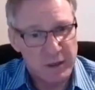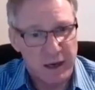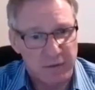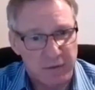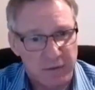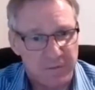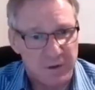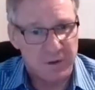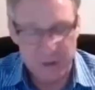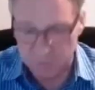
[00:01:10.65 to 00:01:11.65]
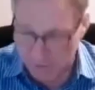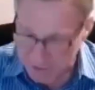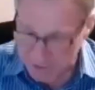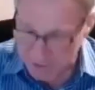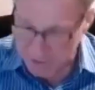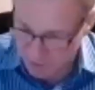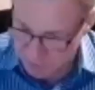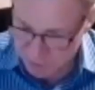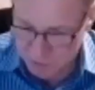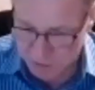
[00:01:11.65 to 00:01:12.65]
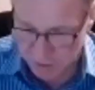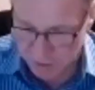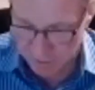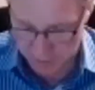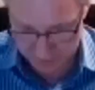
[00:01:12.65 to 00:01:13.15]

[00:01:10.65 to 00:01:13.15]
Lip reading: We have three speakers. I'll introduce